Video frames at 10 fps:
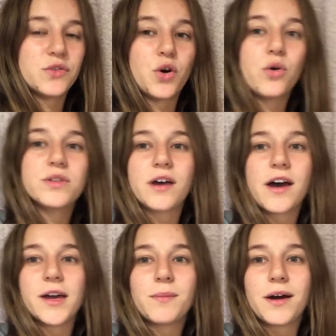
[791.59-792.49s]
the whole
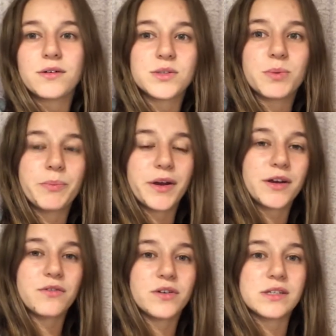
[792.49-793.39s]
time I was
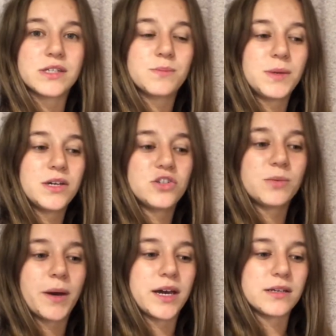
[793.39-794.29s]
preparing for the
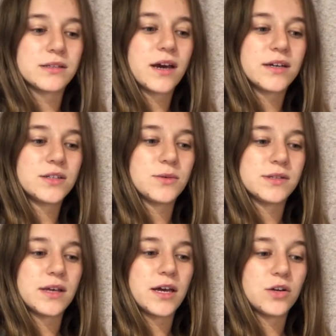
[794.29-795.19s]
speech, my anxiety
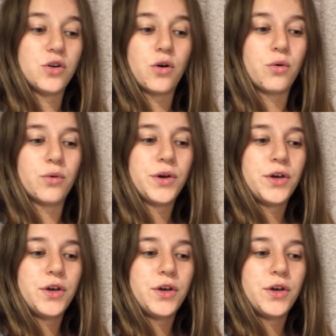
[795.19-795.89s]
was like, no,